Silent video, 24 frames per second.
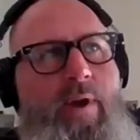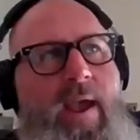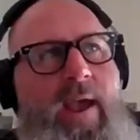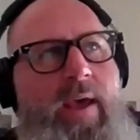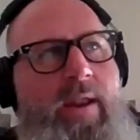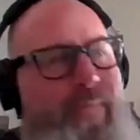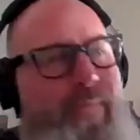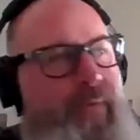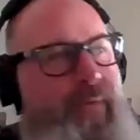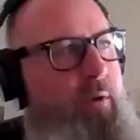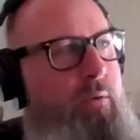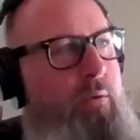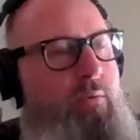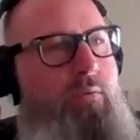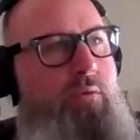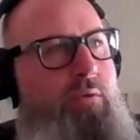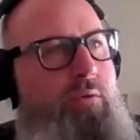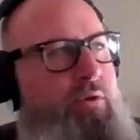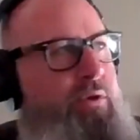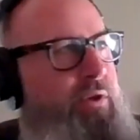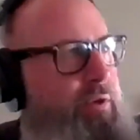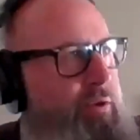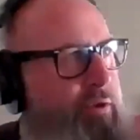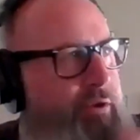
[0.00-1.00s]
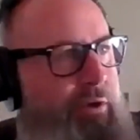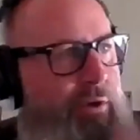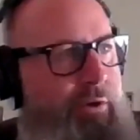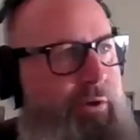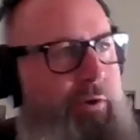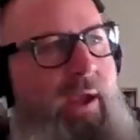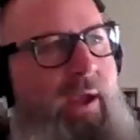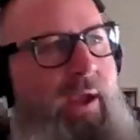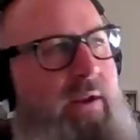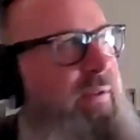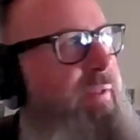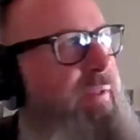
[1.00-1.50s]
If you just turn your
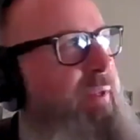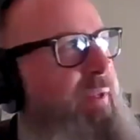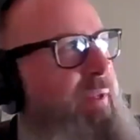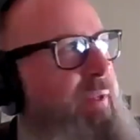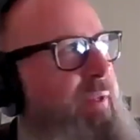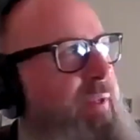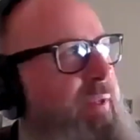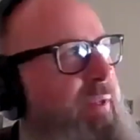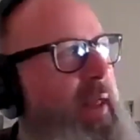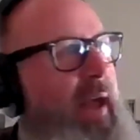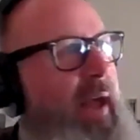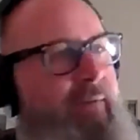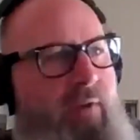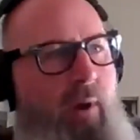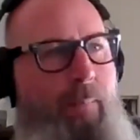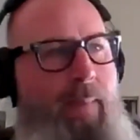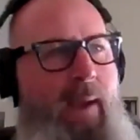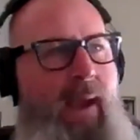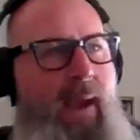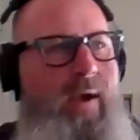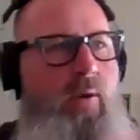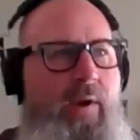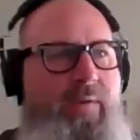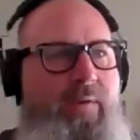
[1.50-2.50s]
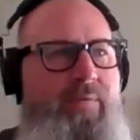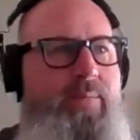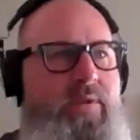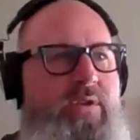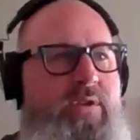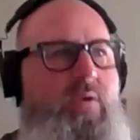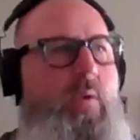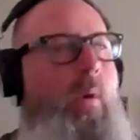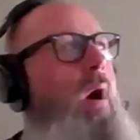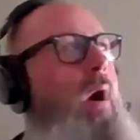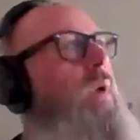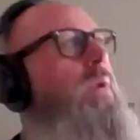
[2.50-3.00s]
head to the left, I'll back away from the
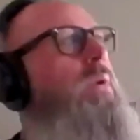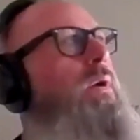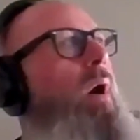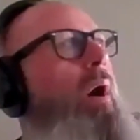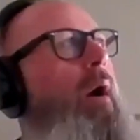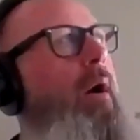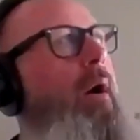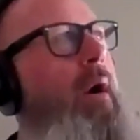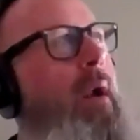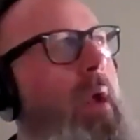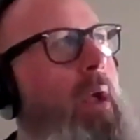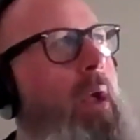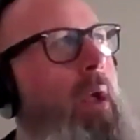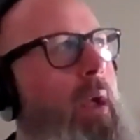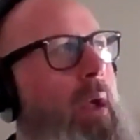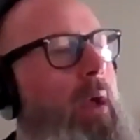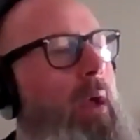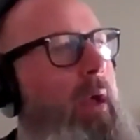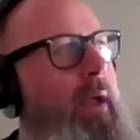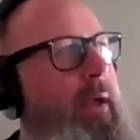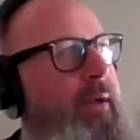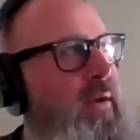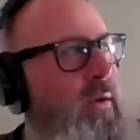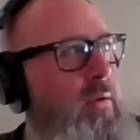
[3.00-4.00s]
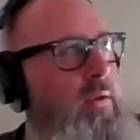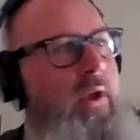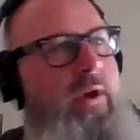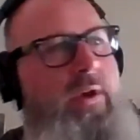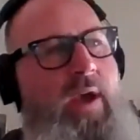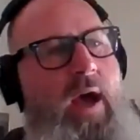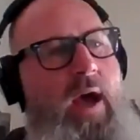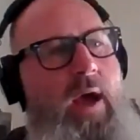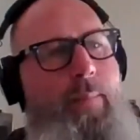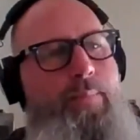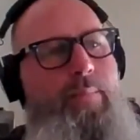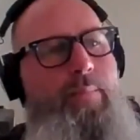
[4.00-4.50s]
squad car, and you look up,